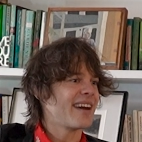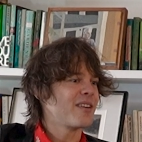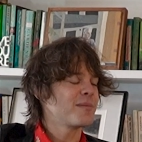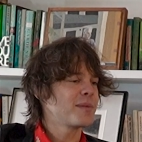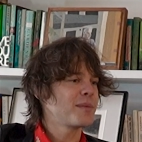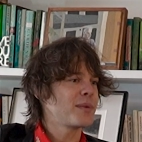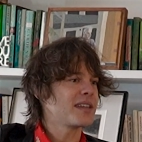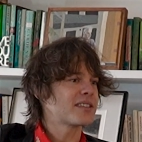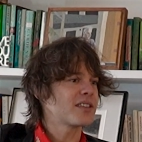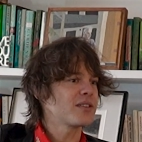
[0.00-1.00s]
I remember
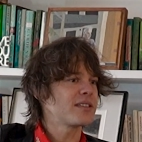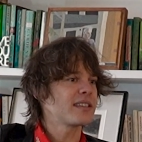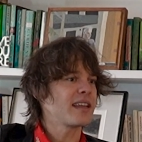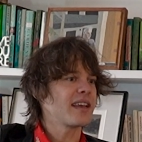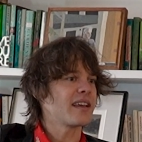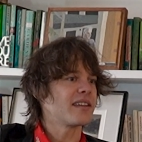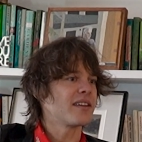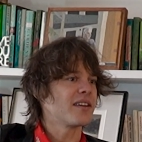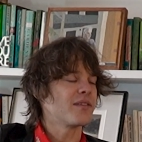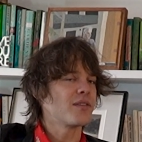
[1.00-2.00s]
being so scared
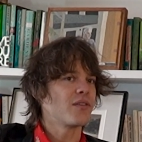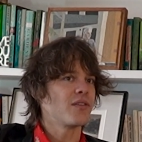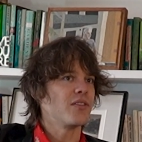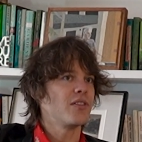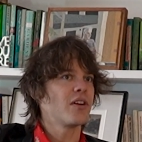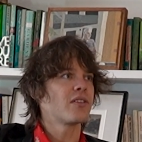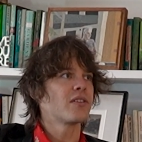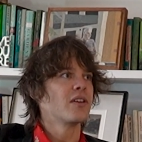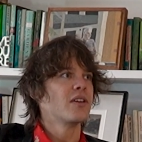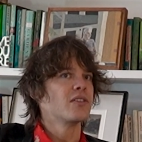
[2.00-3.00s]
of
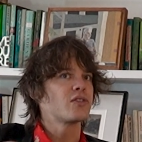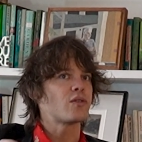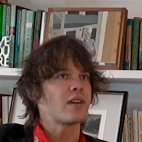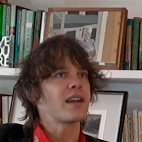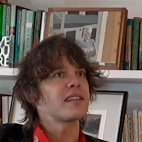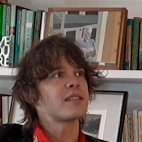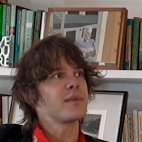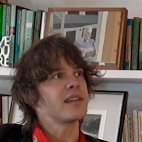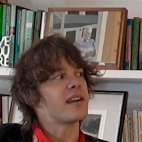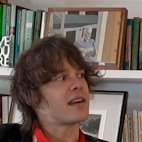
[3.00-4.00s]
not trying to
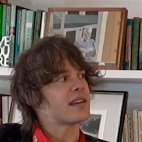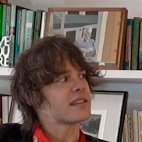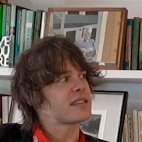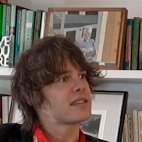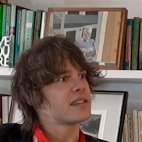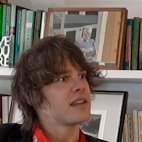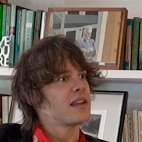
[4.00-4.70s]
be an artist